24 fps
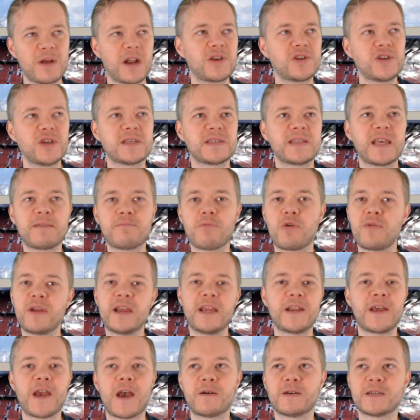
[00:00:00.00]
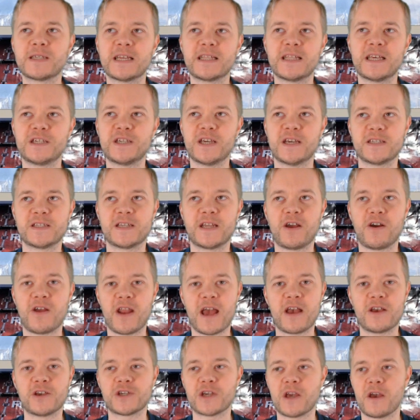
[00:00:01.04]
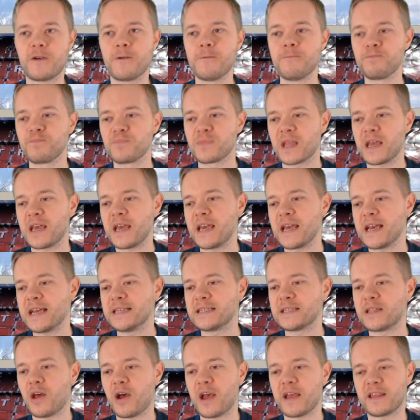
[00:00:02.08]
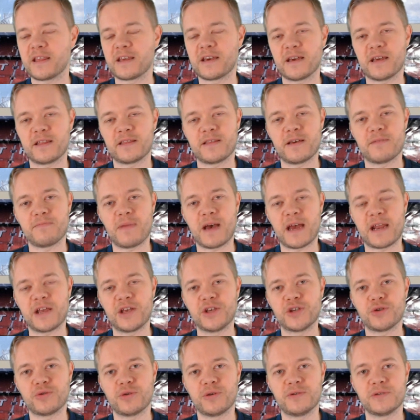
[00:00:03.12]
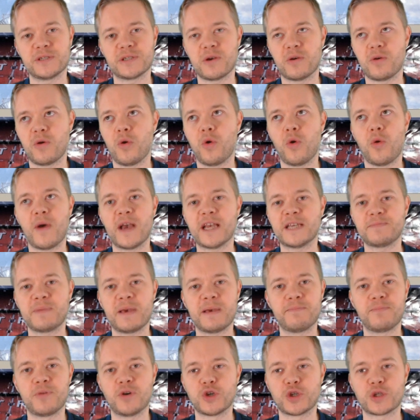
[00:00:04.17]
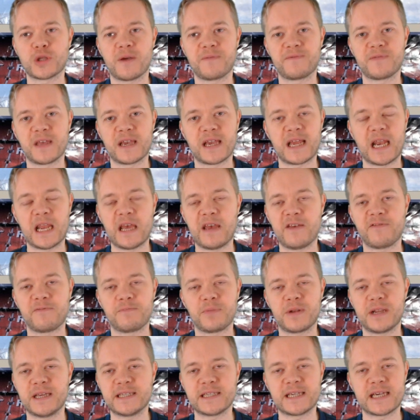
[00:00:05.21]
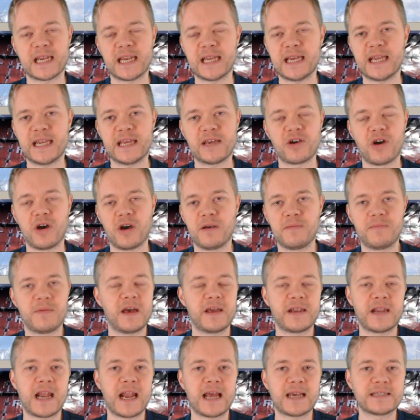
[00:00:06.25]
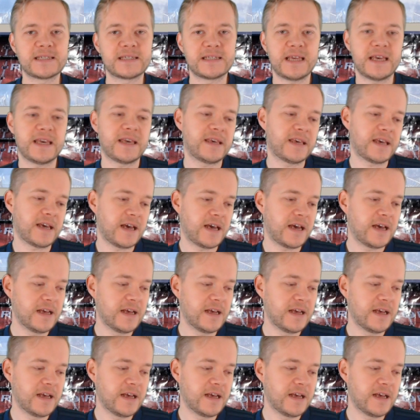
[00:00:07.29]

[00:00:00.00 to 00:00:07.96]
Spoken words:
But I just think Mourinho, I said this yesterday on our show, he is like the manager who's always being pushed off the cliff, but he's clearly got an elastic